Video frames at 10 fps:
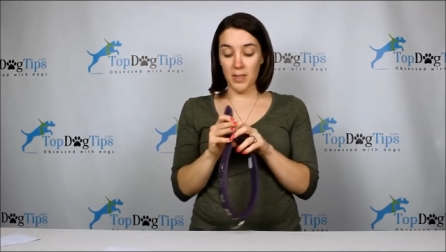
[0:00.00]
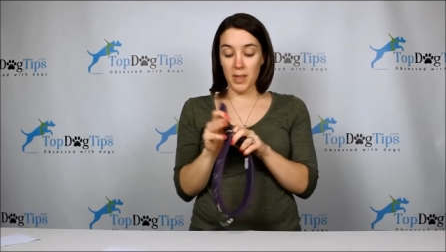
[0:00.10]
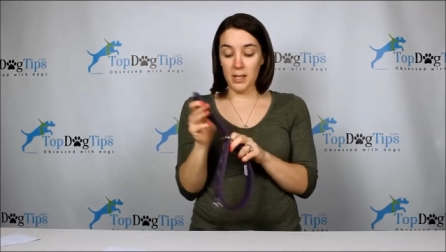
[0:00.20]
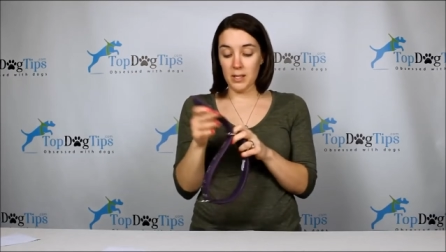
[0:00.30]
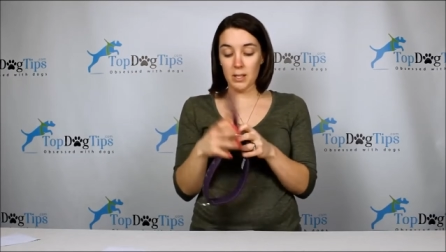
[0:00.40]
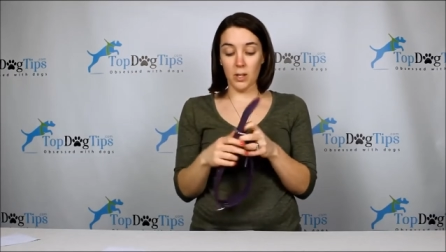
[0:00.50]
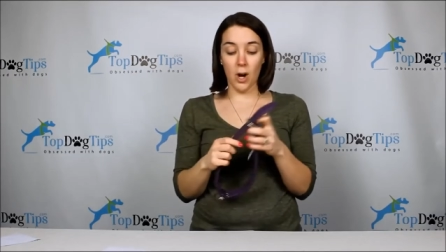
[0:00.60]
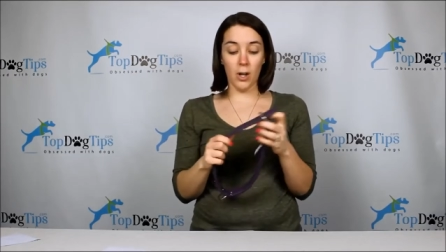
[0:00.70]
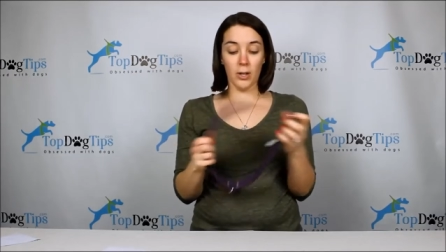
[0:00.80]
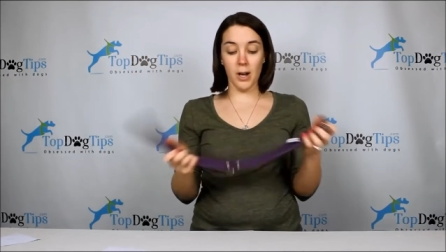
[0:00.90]
This
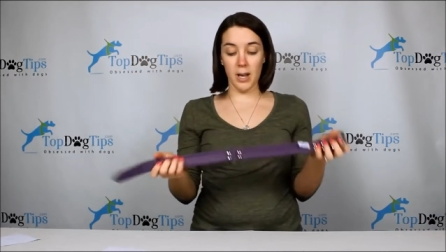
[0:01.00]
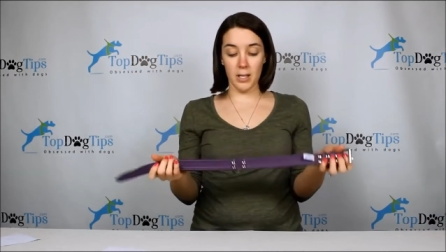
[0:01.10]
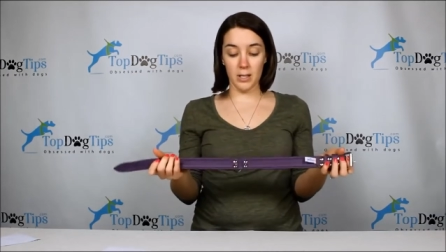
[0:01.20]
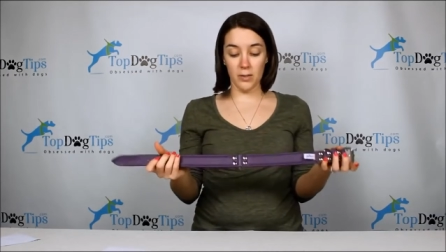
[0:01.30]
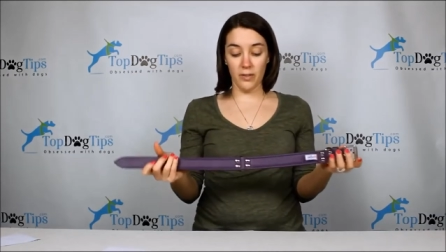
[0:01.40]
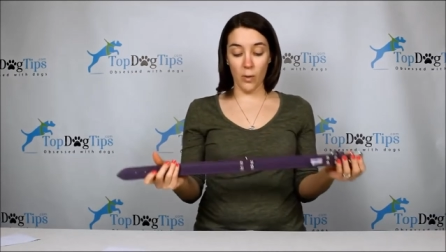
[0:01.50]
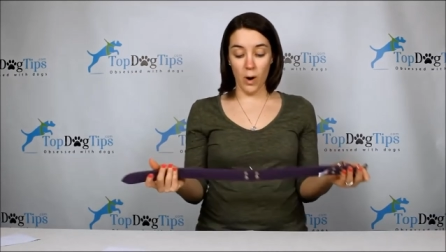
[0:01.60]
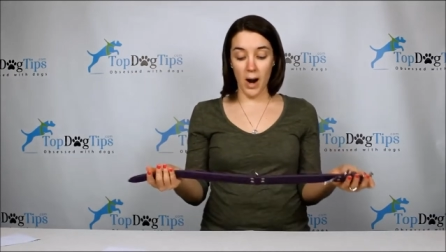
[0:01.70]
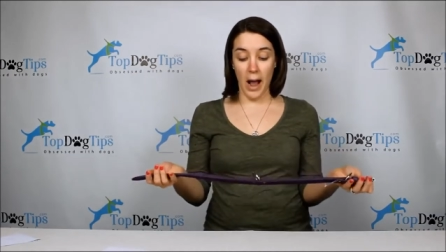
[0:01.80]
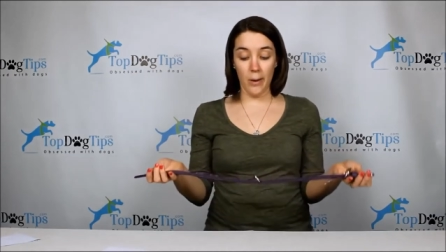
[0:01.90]
collar is
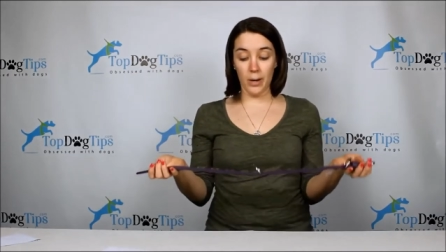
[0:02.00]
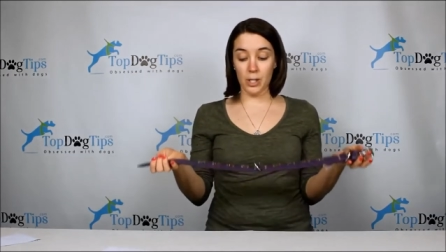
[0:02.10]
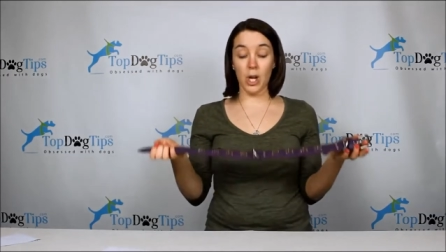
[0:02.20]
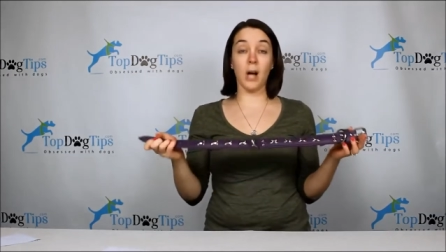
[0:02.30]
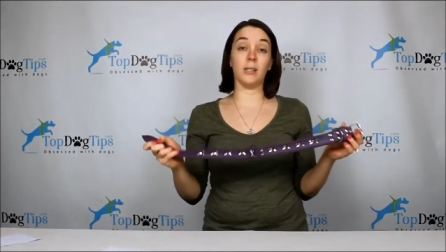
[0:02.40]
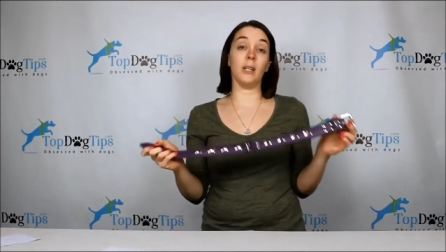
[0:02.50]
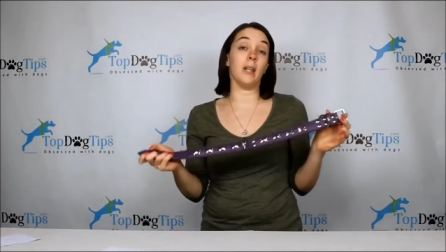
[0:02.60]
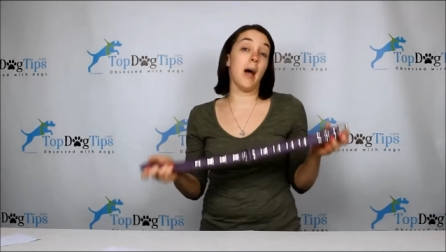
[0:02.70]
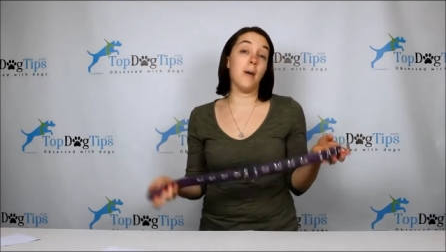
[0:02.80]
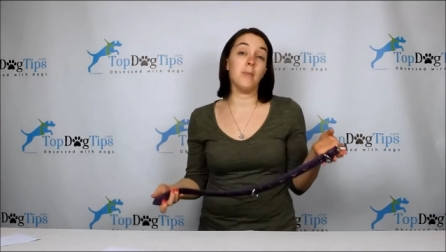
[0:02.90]
for our chocolate
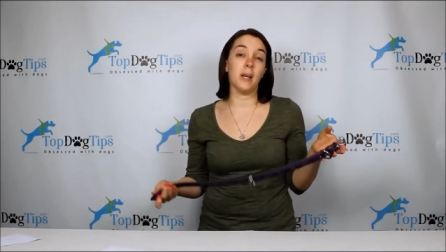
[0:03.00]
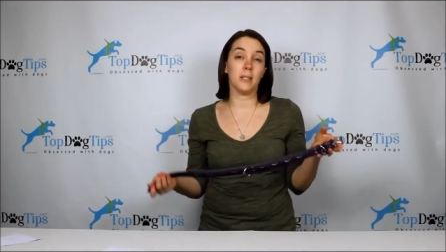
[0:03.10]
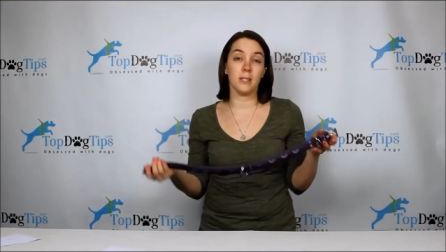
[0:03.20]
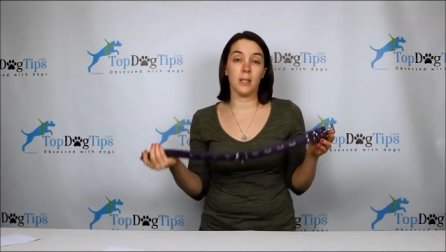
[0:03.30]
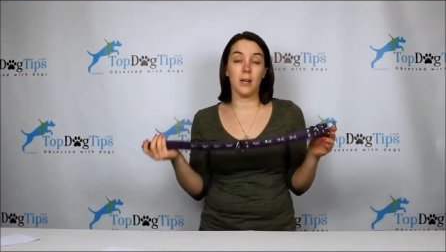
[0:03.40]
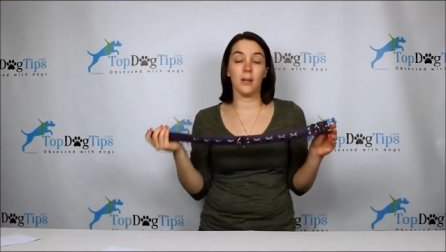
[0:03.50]
lab. That's